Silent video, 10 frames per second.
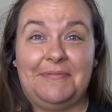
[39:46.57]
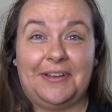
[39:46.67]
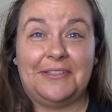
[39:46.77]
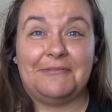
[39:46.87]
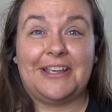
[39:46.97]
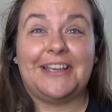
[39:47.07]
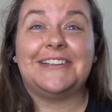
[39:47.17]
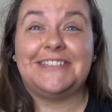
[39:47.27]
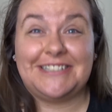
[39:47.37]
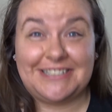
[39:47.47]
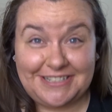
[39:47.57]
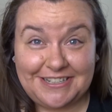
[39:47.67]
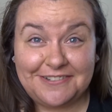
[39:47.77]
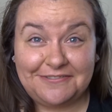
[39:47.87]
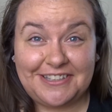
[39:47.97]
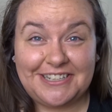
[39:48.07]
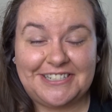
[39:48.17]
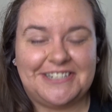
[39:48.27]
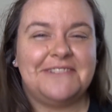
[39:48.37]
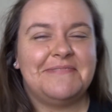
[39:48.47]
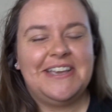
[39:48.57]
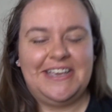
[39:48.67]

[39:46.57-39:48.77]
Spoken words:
by the way. I just love their shop.